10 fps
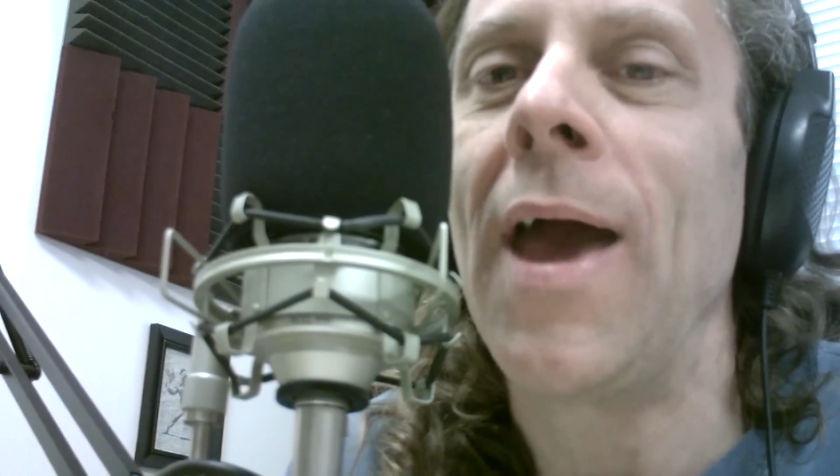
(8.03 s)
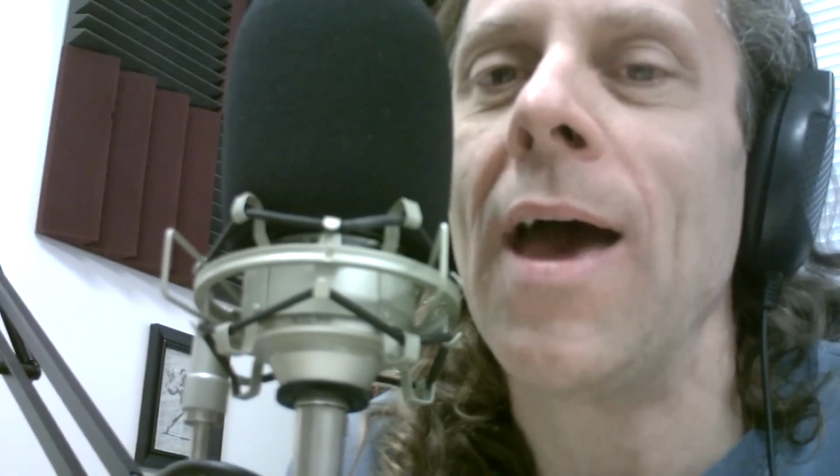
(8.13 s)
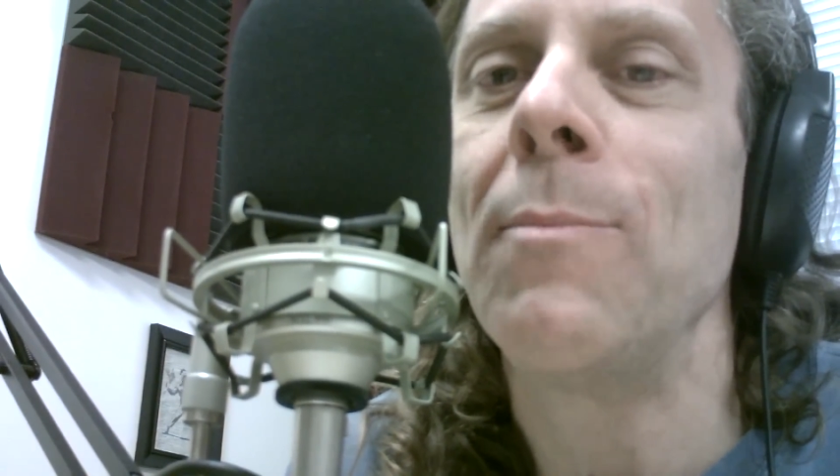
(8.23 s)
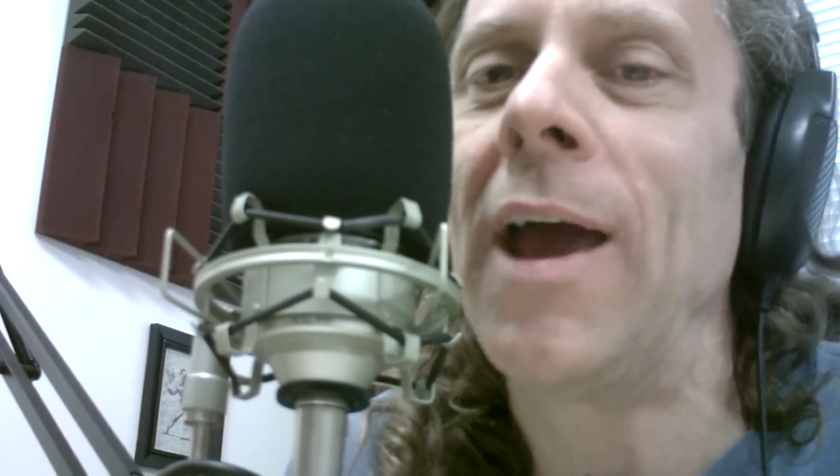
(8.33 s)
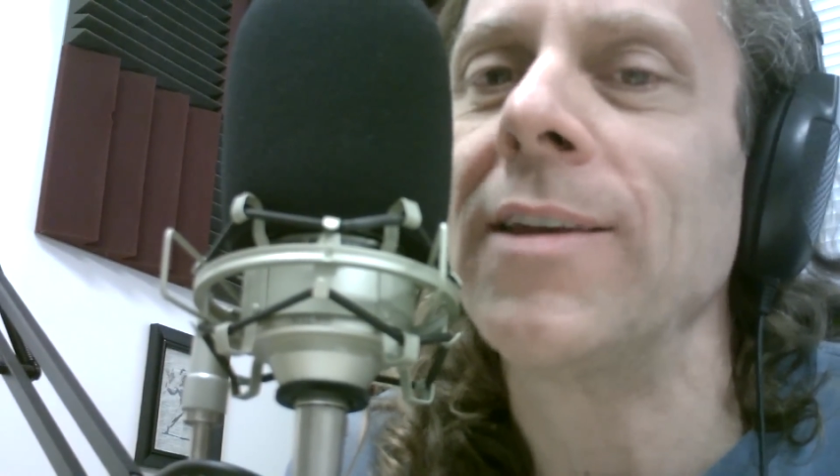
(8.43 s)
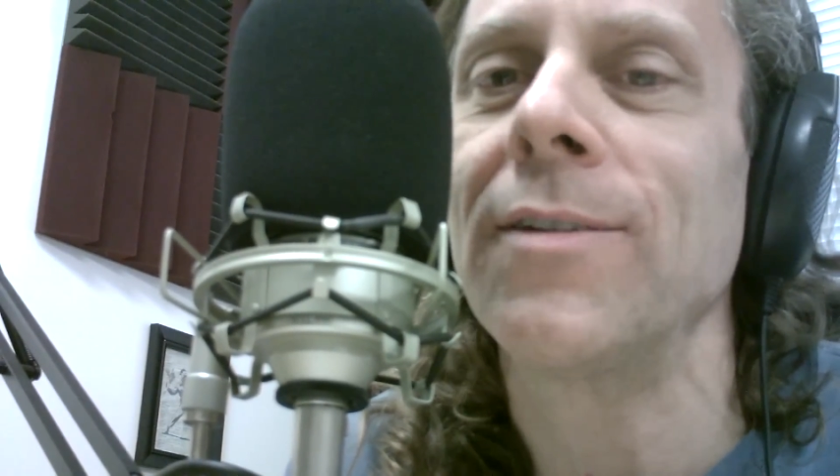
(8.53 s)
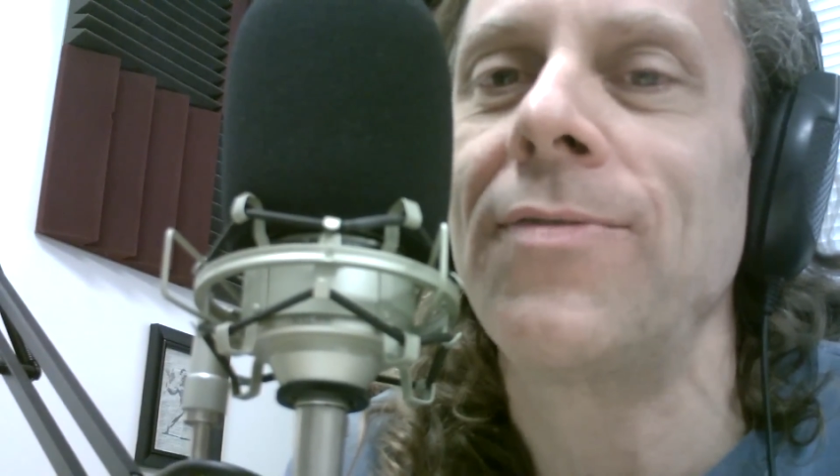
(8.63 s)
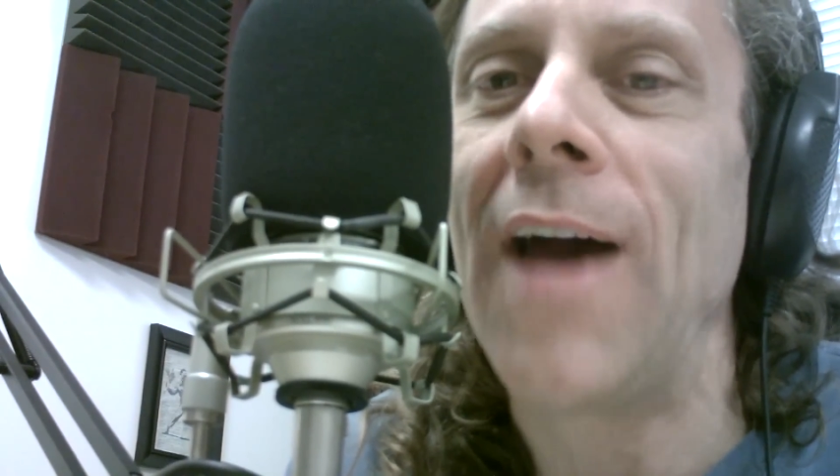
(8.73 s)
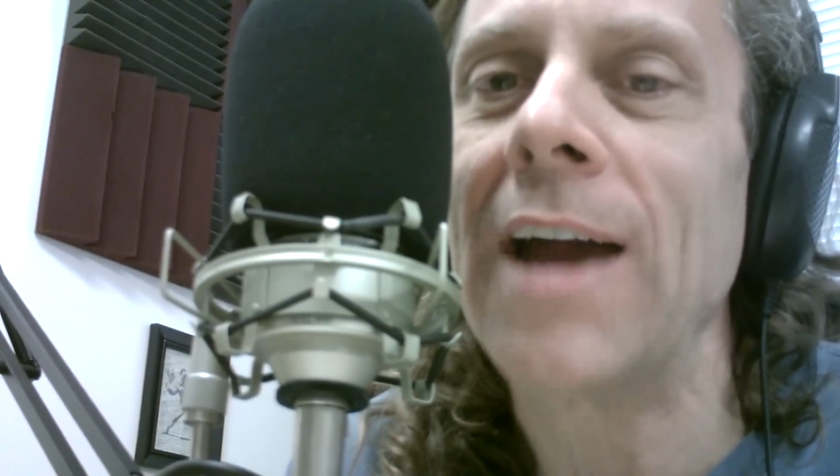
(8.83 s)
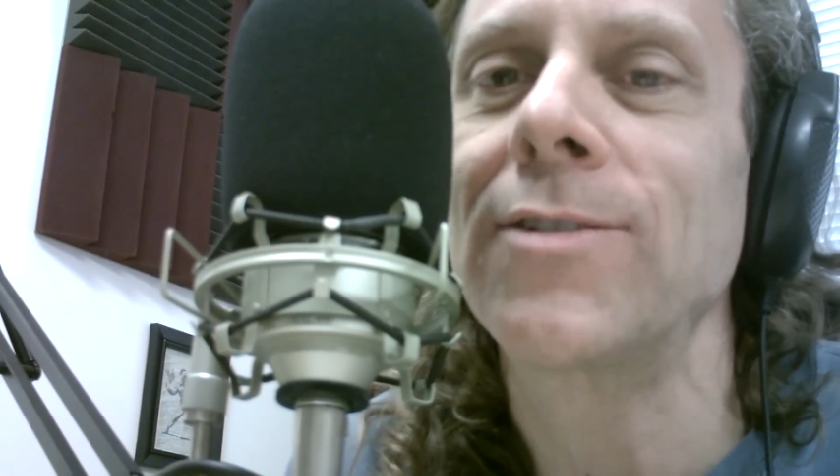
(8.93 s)

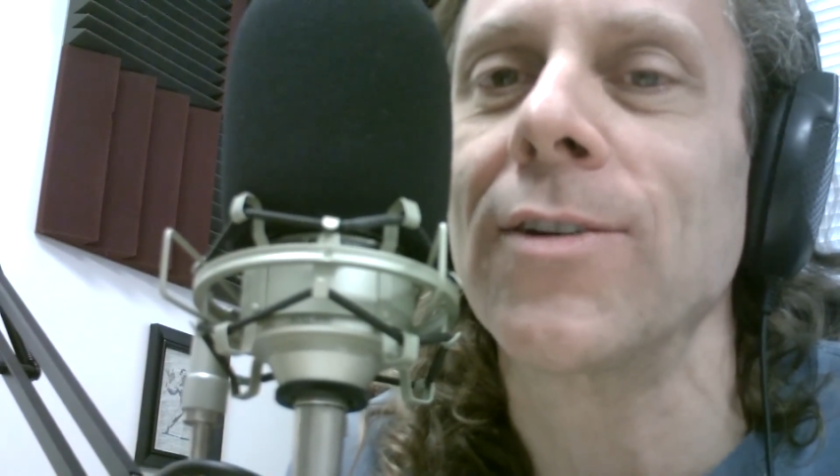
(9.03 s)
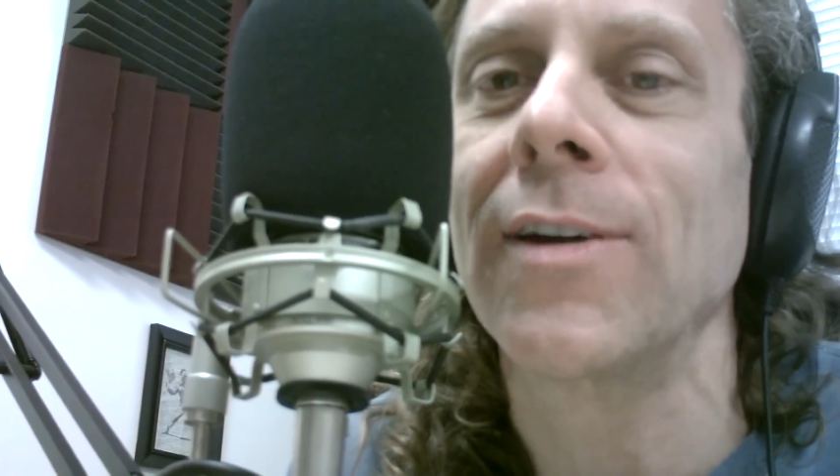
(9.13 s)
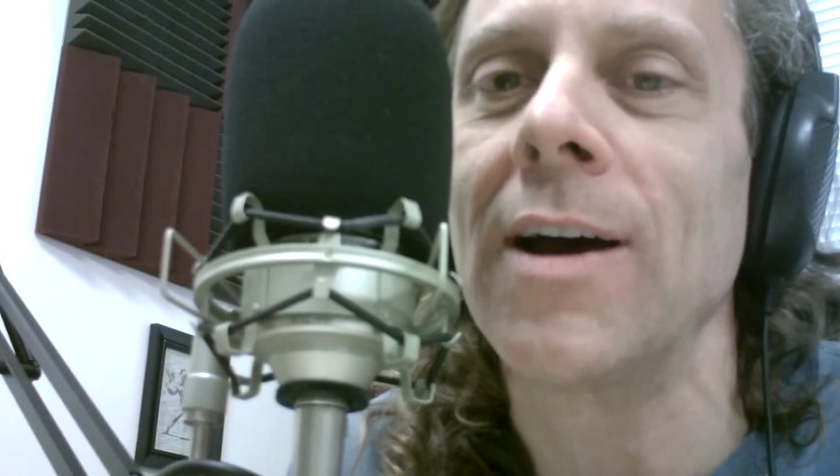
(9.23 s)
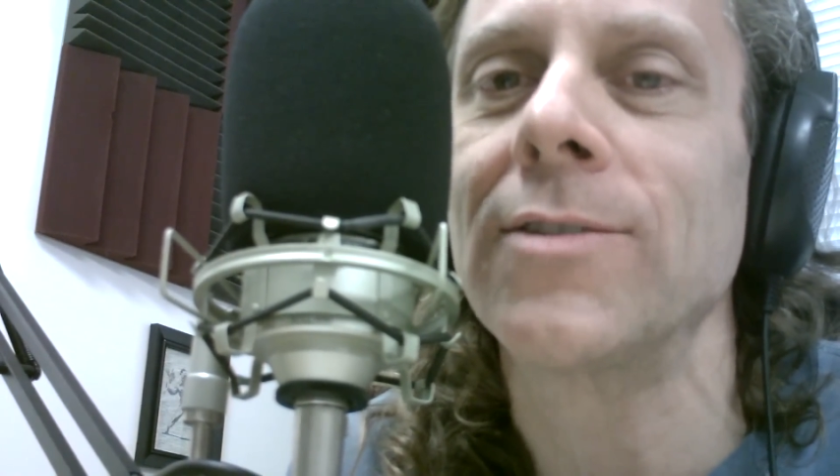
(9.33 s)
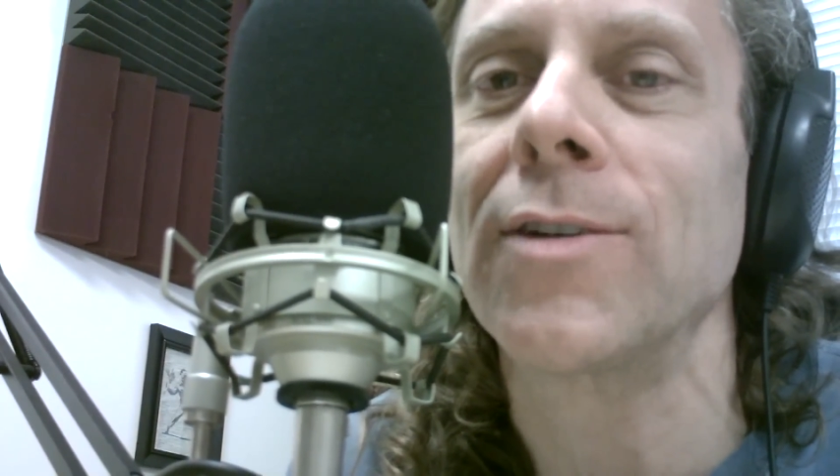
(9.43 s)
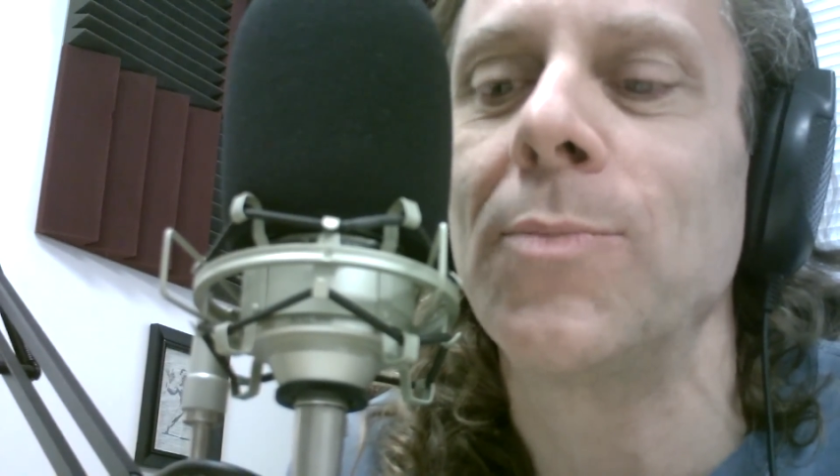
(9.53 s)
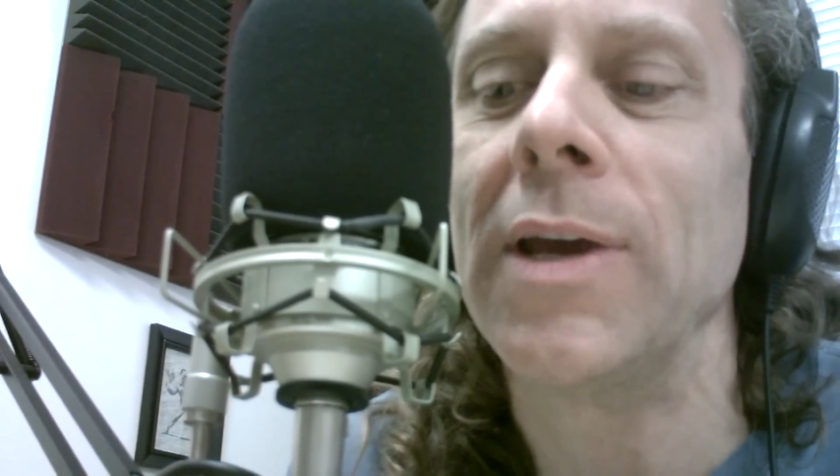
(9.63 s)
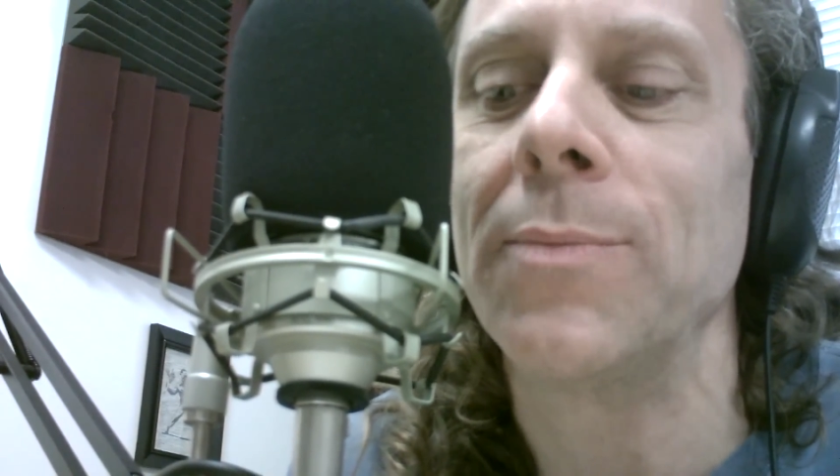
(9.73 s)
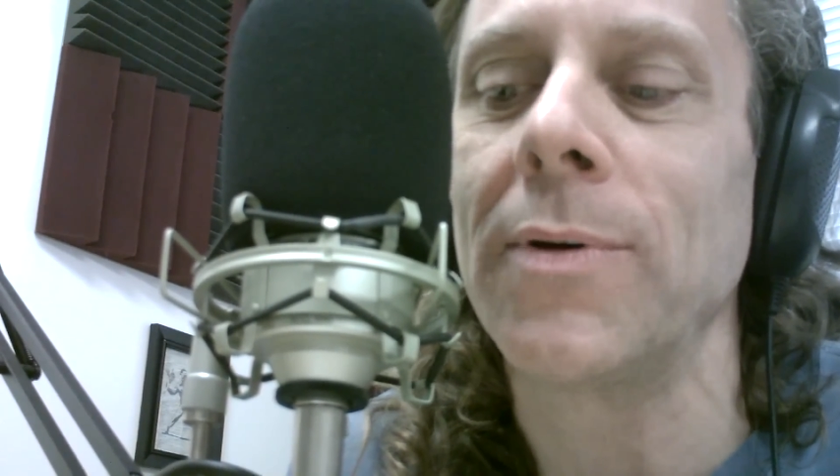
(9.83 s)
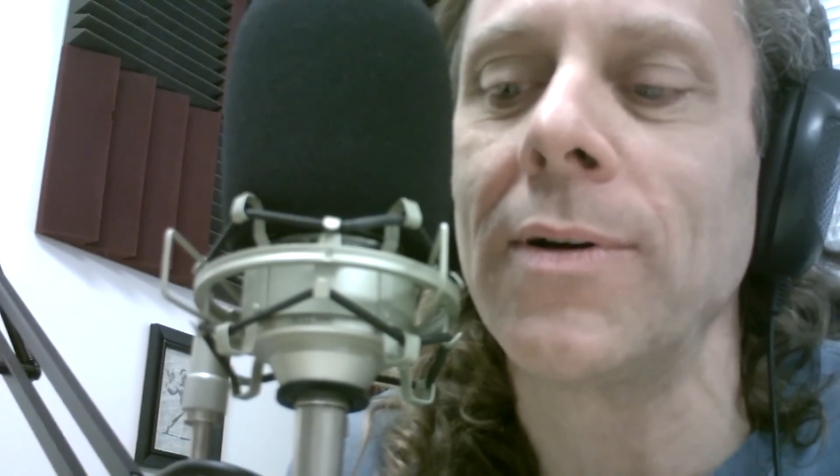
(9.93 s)
manufacture guns are
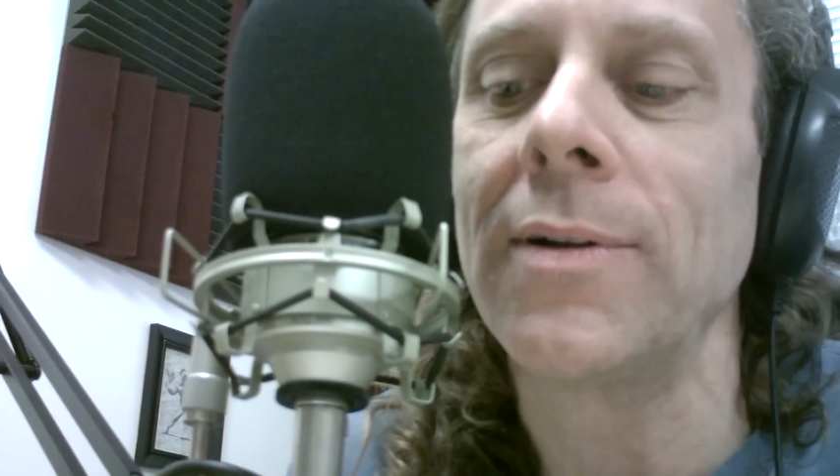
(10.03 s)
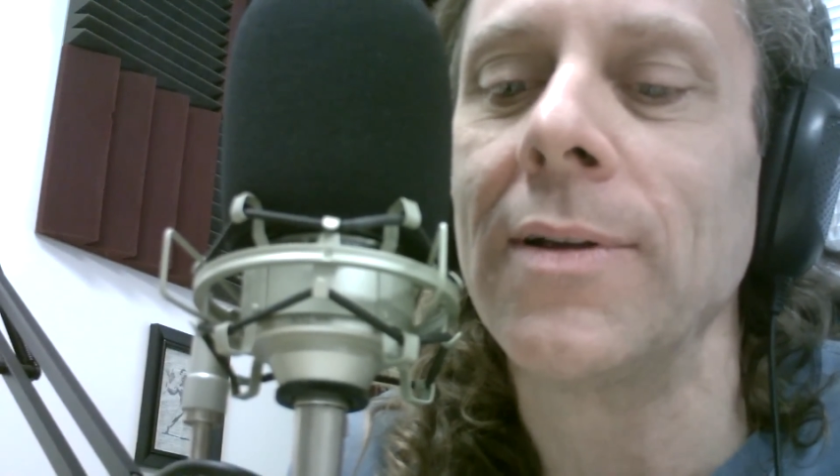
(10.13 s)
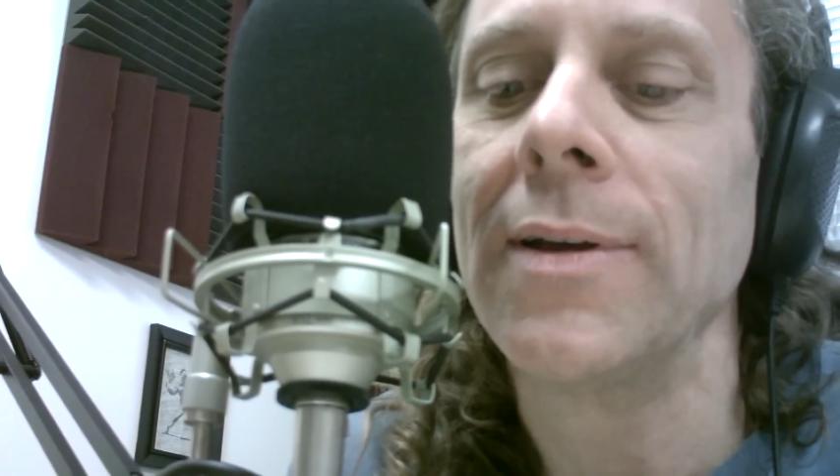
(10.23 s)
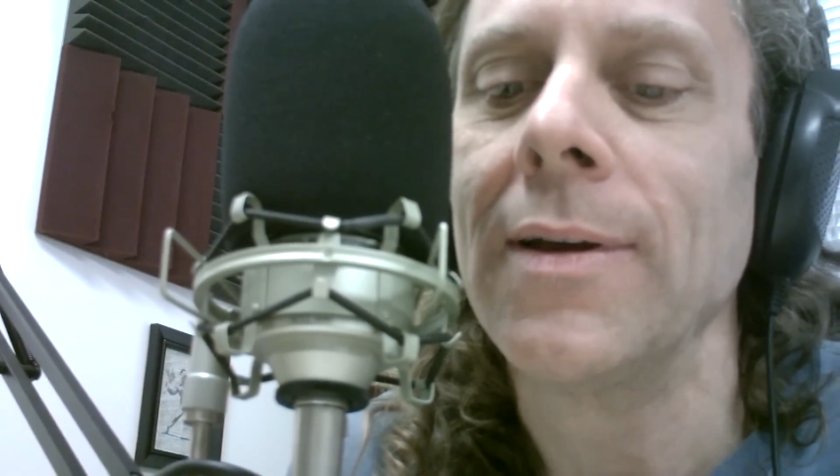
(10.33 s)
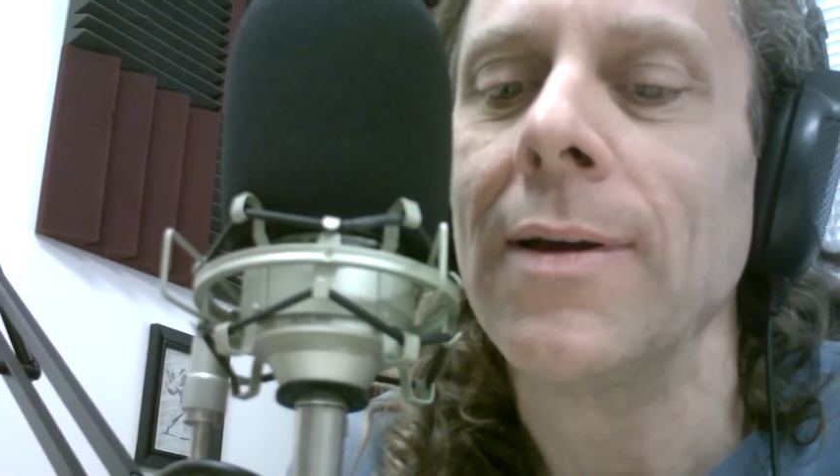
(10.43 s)
people,